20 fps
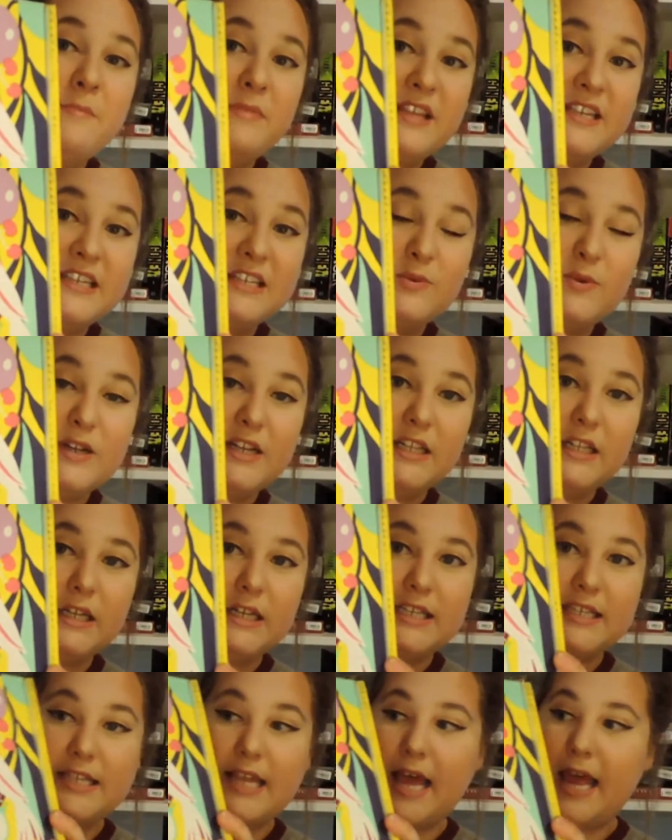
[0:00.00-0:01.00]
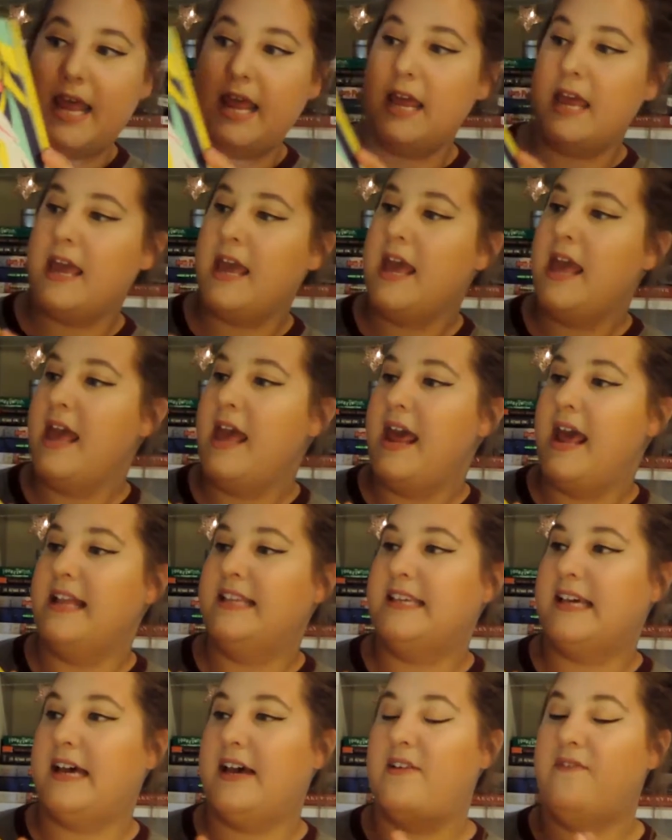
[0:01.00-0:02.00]
But this is what it looks like. It's
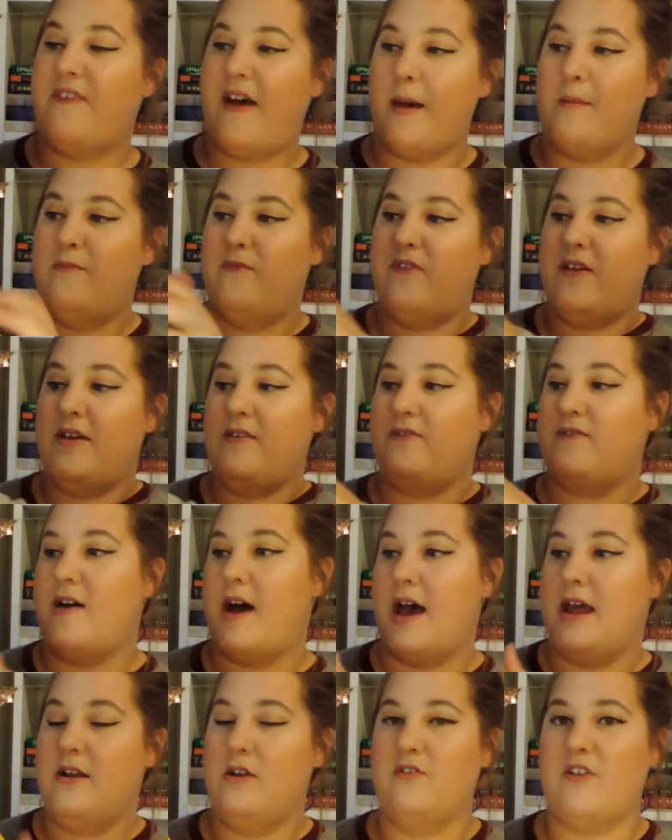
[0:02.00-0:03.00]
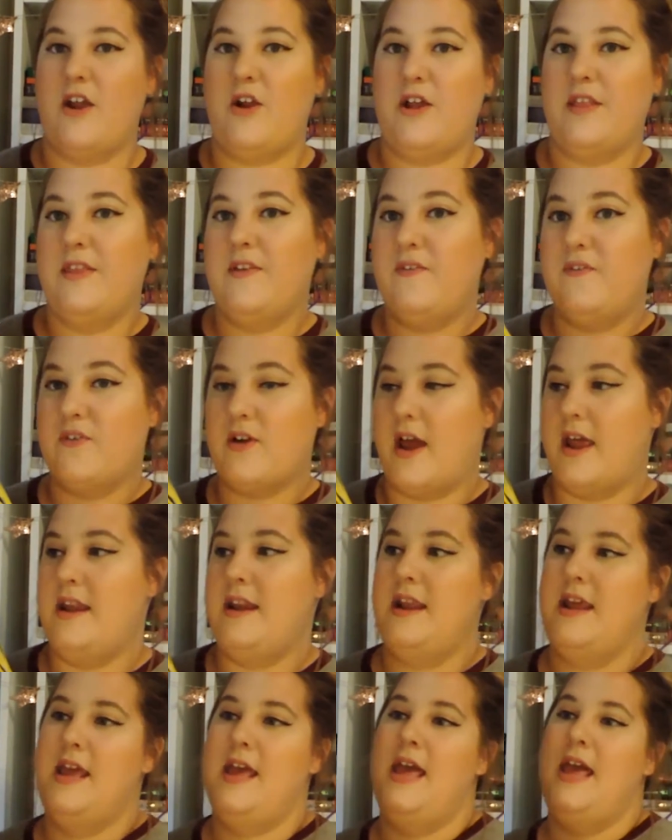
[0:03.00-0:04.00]
a FabFitFun right on the
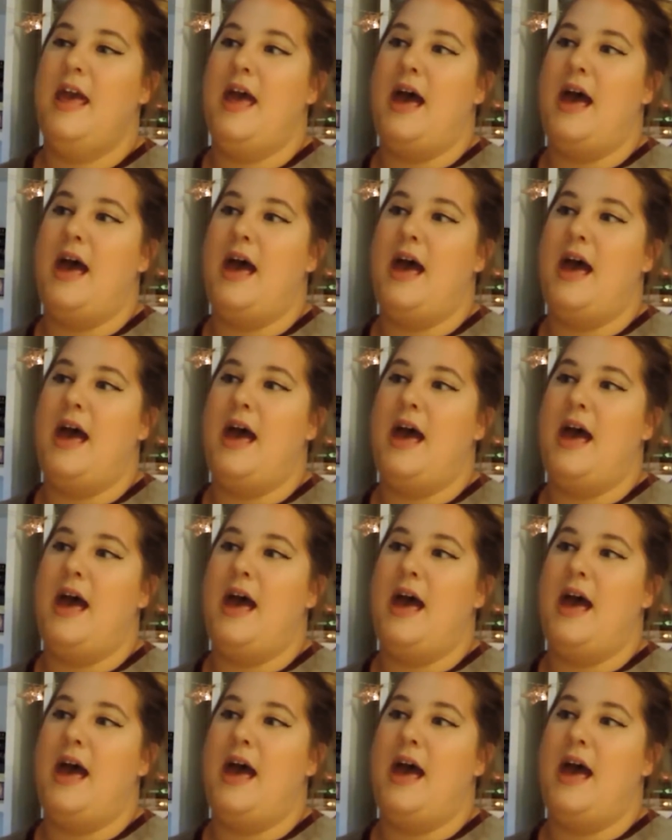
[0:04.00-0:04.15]
front.